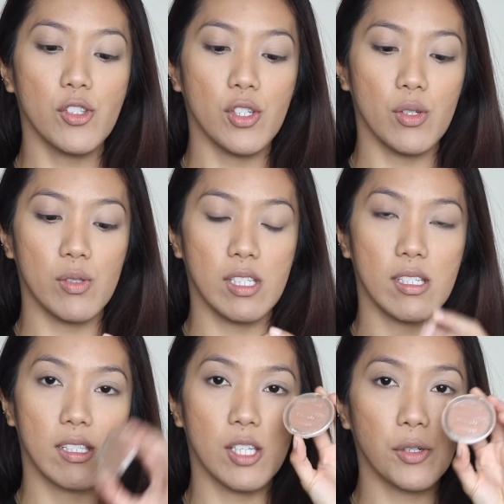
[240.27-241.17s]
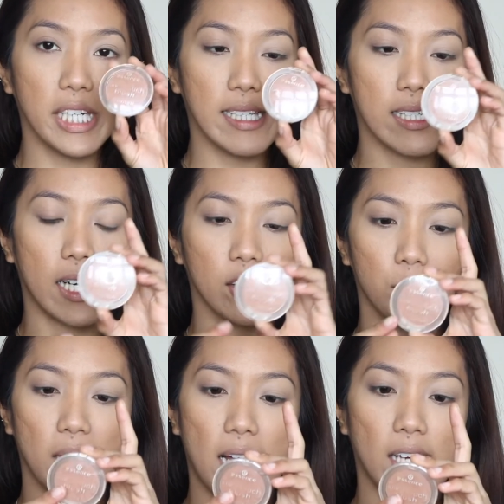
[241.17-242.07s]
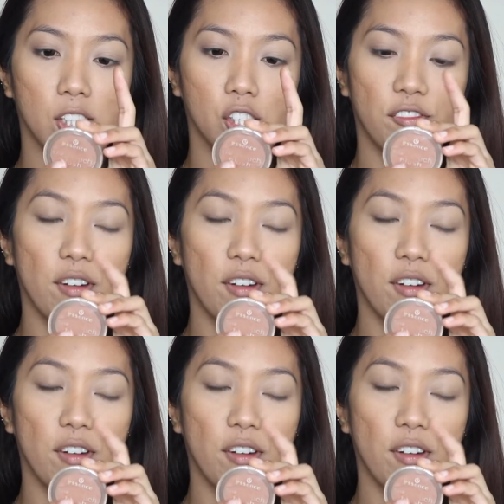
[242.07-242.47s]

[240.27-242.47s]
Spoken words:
to use this Silky Touch blush